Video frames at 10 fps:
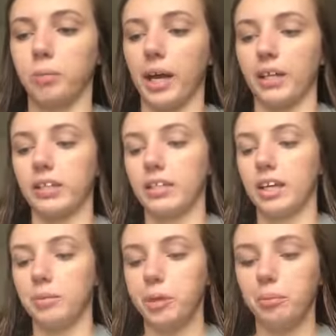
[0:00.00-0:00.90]
palette
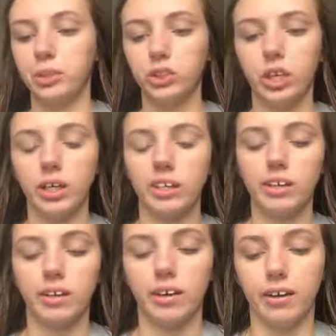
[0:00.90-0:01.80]
that I'm going to be
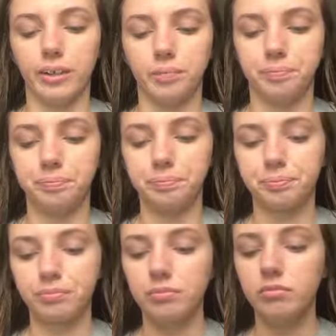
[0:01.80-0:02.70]
trying.
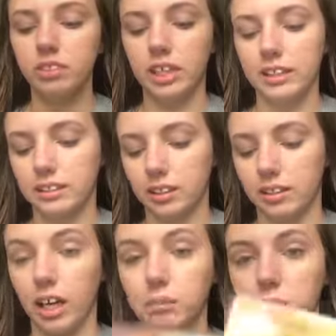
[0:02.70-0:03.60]
It's the
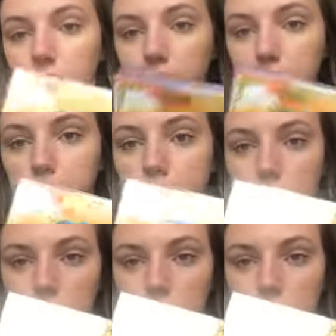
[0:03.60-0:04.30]
Lime Crime